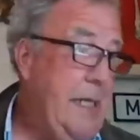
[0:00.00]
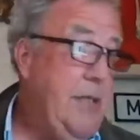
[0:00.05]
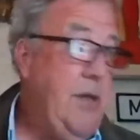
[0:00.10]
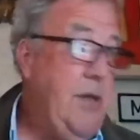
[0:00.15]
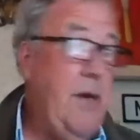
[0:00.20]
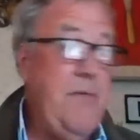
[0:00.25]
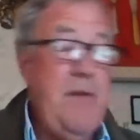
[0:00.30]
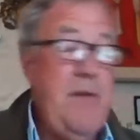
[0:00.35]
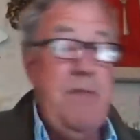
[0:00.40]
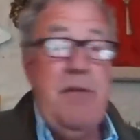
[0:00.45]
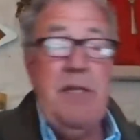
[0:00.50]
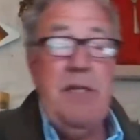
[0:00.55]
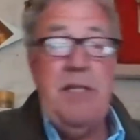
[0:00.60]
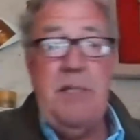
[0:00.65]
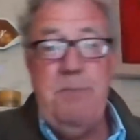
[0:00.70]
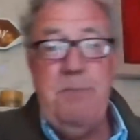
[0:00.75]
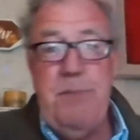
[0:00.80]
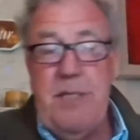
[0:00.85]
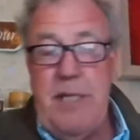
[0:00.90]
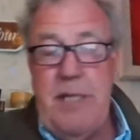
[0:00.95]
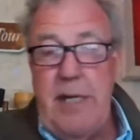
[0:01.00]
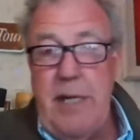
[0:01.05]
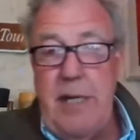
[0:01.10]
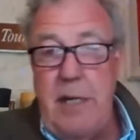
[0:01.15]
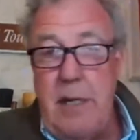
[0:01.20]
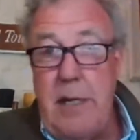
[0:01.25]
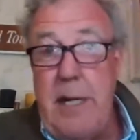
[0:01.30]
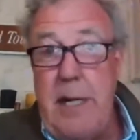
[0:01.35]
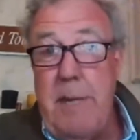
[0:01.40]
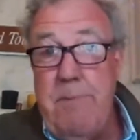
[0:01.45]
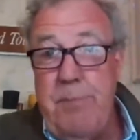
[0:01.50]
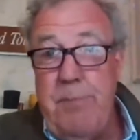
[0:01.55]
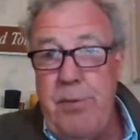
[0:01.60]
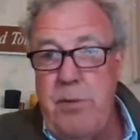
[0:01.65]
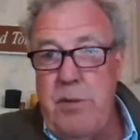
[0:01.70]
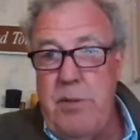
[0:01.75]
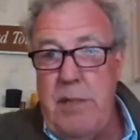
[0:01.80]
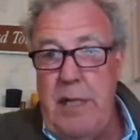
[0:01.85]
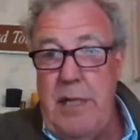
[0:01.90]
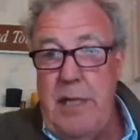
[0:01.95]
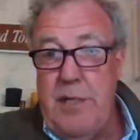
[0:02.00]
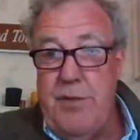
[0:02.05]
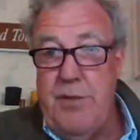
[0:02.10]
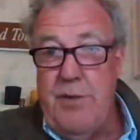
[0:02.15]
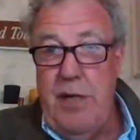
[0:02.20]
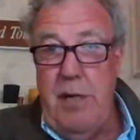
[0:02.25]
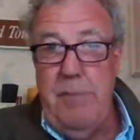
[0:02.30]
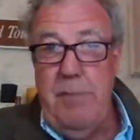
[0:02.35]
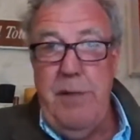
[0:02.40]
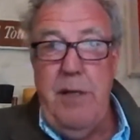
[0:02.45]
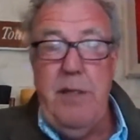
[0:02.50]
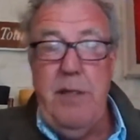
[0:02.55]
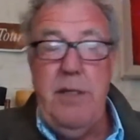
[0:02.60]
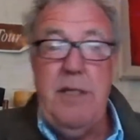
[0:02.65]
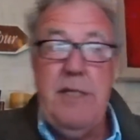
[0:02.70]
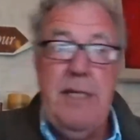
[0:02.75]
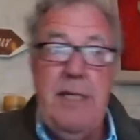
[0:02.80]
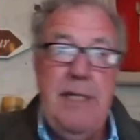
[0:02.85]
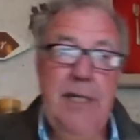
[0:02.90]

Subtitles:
Not that this is particularly important history, I'll be honest.